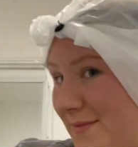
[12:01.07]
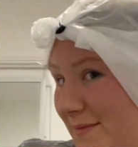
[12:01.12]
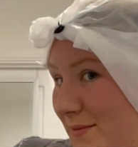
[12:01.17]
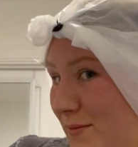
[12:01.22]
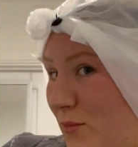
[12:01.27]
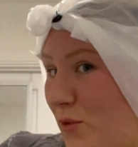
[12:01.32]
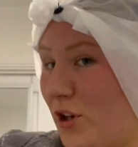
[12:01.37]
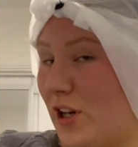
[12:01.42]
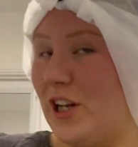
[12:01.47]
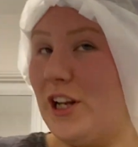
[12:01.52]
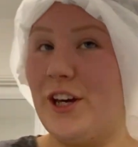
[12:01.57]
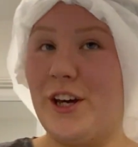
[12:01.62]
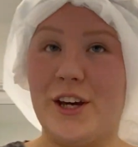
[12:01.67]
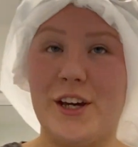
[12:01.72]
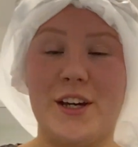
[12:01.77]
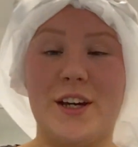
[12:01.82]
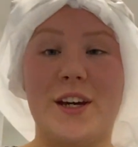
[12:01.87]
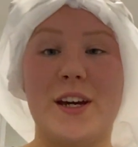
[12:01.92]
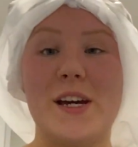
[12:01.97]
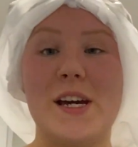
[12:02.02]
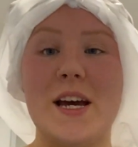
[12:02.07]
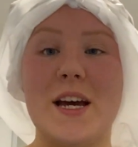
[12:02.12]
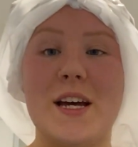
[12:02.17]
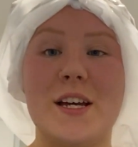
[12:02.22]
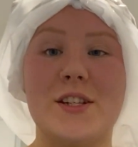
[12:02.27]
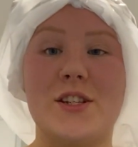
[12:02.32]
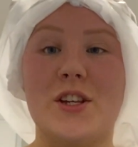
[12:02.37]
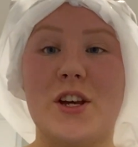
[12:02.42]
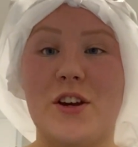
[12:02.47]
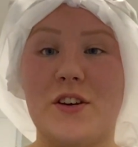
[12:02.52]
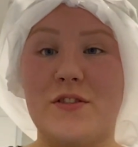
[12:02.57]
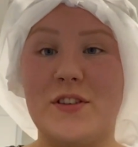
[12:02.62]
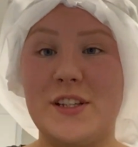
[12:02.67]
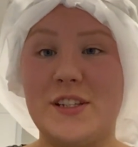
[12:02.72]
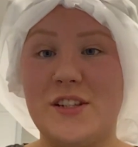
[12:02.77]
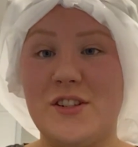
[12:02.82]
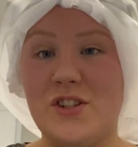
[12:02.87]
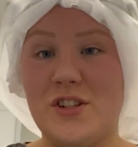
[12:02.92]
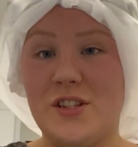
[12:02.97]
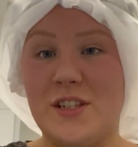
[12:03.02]
What a look. So this
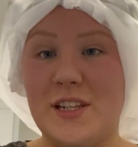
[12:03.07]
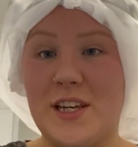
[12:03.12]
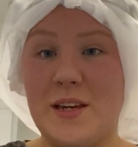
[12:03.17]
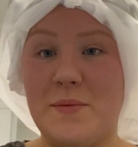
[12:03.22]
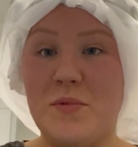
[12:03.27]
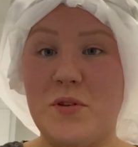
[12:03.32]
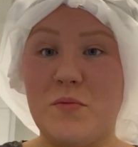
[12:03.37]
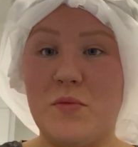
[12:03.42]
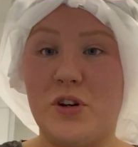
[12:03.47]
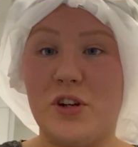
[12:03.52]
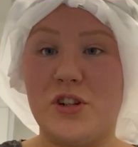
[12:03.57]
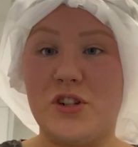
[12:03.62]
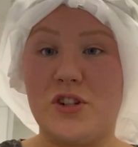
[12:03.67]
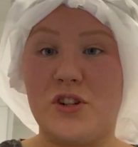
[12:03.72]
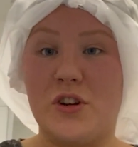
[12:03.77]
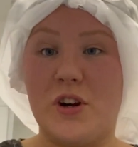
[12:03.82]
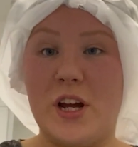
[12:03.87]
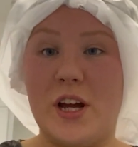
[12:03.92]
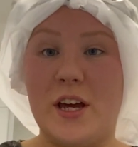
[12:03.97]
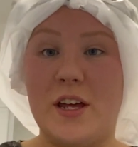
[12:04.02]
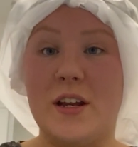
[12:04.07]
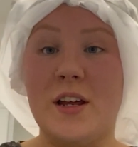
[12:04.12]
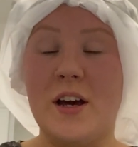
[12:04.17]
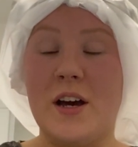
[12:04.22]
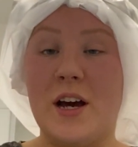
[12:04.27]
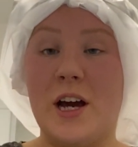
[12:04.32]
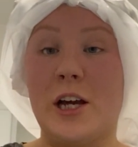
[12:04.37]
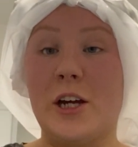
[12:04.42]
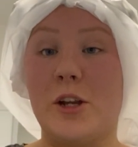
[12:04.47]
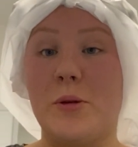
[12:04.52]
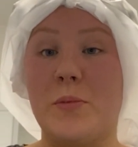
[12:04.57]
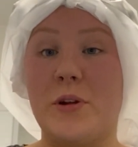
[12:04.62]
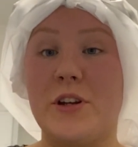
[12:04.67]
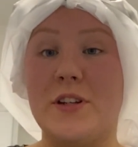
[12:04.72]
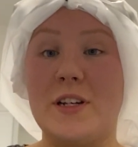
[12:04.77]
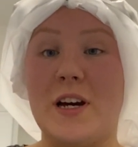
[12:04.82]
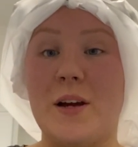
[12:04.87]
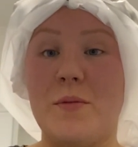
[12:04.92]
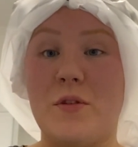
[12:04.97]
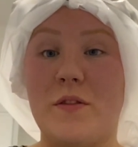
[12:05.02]
is just to keep the moisture in. I'm gonna put a
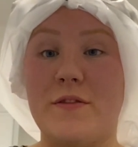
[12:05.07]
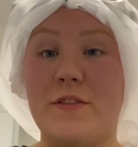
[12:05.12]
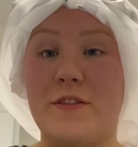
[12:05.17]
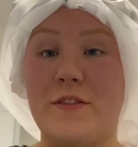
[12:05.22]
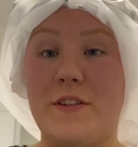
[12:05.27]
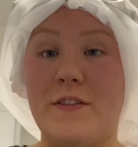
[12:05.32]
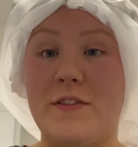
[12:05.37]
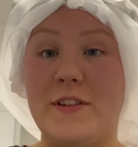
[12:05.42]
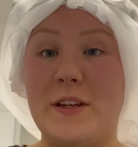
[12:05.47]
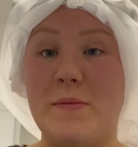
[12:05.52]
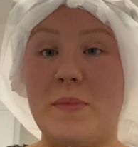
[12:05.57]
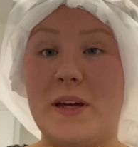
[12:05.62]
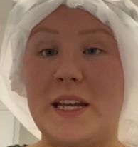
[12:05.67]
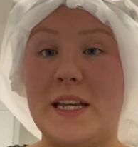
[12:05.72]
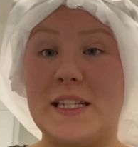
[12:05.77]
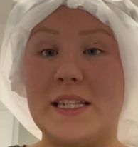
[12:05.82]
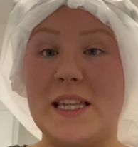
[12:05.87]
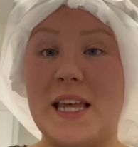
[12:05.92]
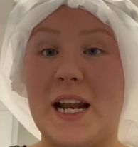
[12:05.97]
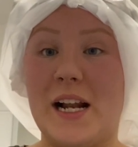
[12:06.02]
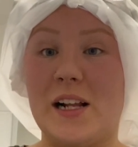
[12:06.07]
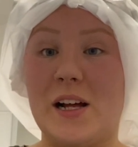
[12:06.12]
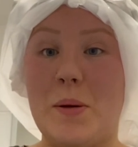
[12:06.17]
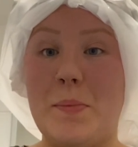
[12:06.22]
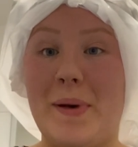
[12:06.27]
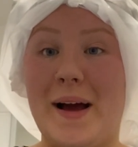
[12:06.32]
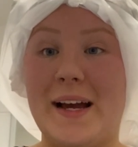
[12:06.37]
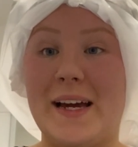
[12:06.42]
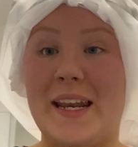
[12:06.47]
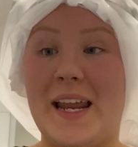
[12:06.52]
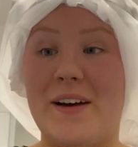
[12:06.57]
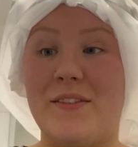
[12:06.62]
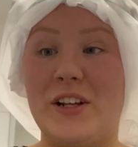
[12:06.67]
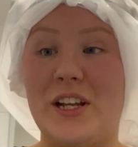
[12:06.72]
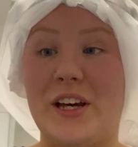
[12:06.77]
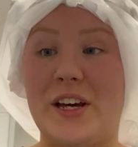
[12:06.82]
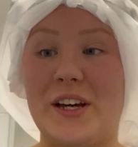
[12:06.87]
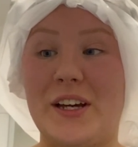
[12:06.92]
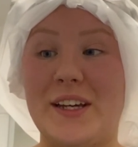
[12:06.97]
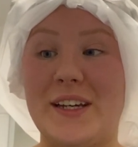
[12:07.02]
timer on for 15 minutes, then I'll come back and have a
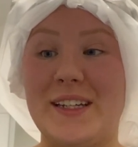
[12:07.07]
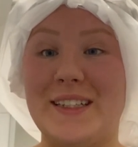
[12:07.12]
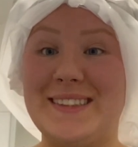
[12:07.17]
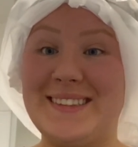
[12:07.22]
look.